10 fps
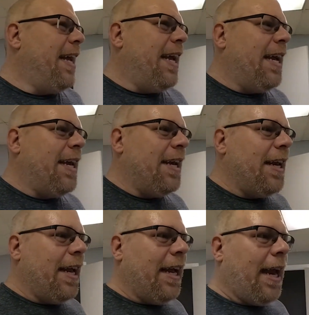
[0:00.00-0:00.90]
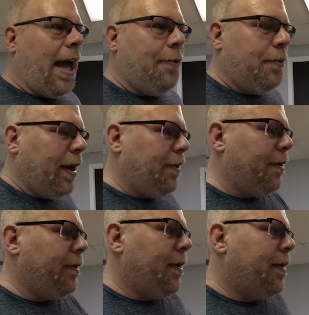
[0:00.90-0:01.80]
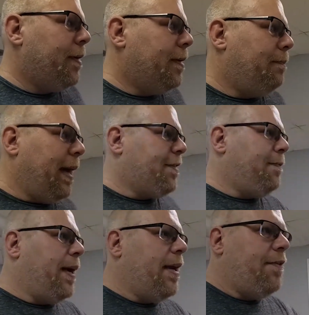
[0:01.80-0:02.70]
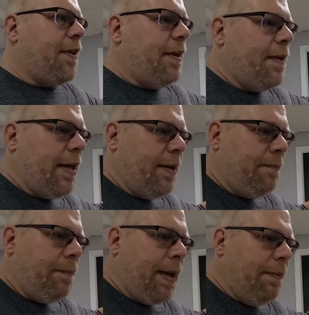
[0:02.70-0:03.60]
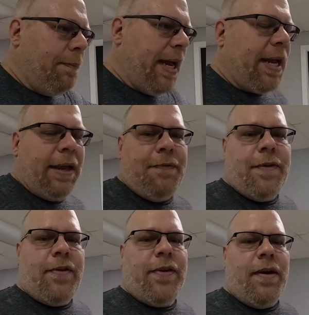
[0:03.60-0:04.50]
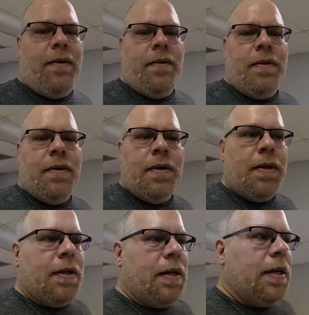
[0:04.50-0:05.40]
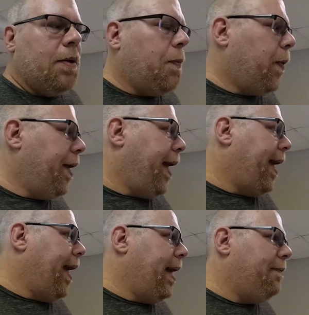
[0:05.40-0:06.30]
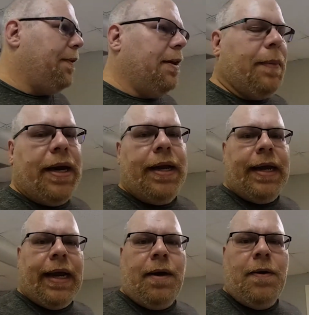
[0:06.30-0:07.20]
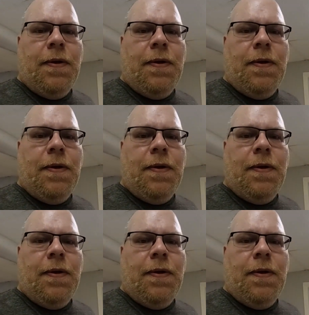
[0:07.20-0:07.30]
And I would rather maximize and make efficient what I have in the mind now,